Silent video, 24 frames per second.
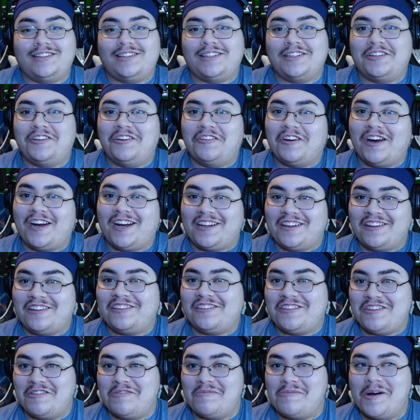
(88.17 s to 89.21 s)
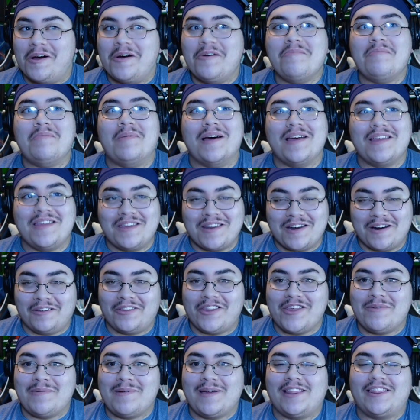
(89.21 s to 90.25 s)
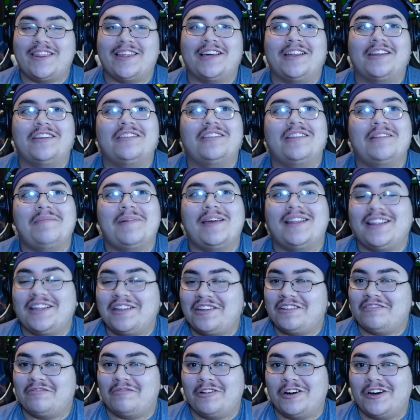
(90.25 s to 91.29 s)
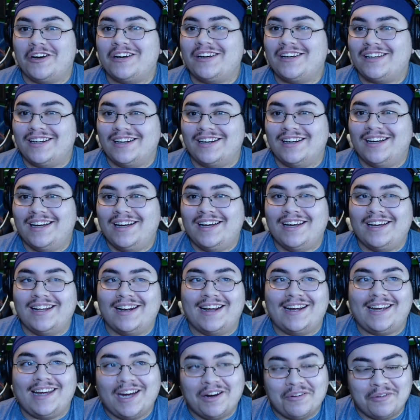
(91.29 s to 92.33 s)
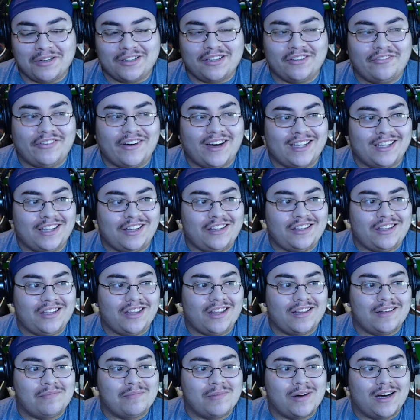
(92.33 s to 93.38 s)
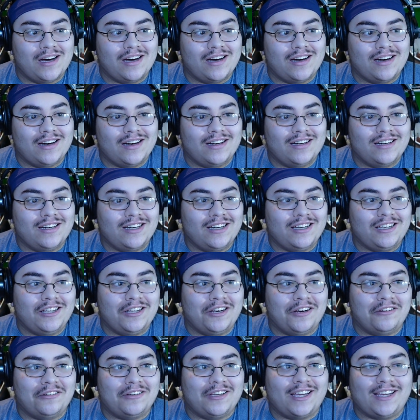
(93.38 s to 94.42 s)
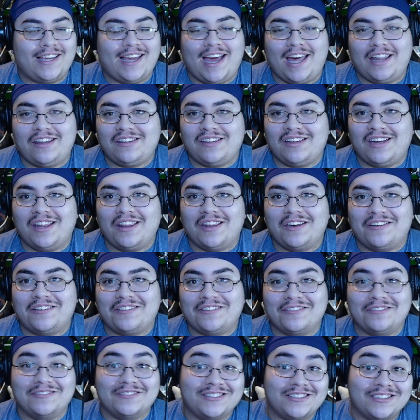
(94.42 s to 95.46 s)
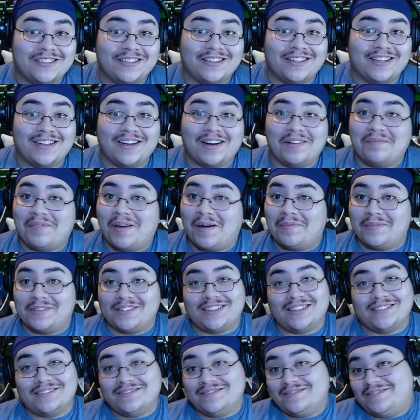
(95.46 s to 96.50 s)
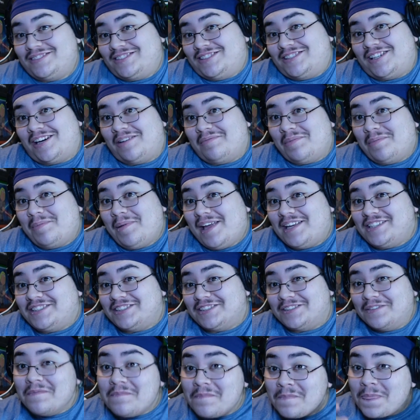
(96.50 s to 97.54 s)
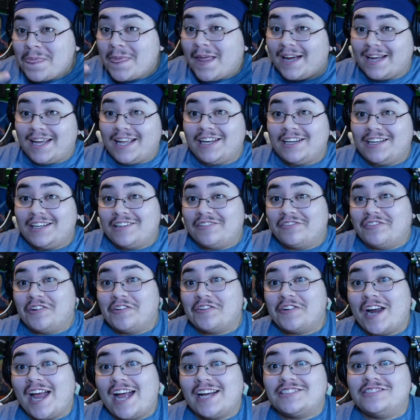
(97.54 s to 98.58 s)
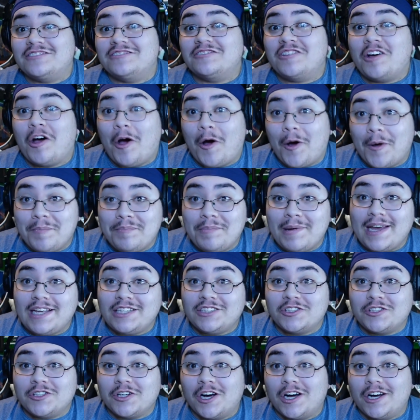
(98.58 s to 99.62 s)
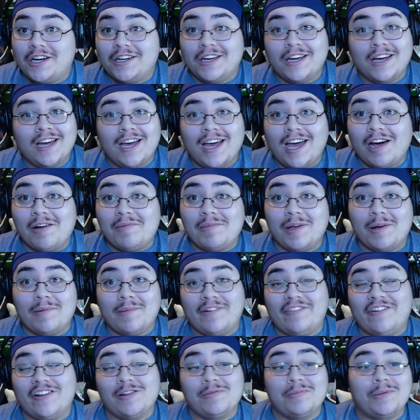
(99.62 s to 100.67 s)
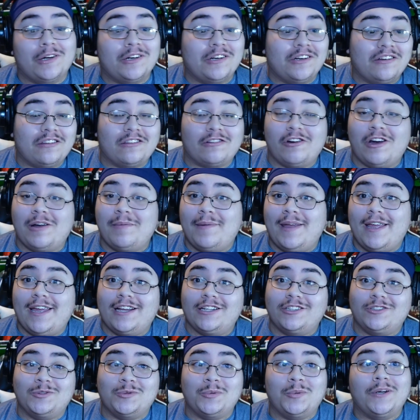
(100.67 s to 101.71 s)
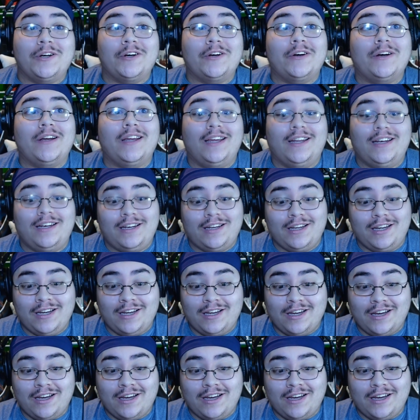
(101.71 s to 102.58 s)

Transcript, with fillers: the greatest duo, but you know they make things they make things work, and uh, and I can't wait to finally see them uh, you know kick ass together. So until then, I'm, I'm you know I'll be patient. Again, to get the full reactions on Patreon. Help me out by following me on Instagram and Twitter, and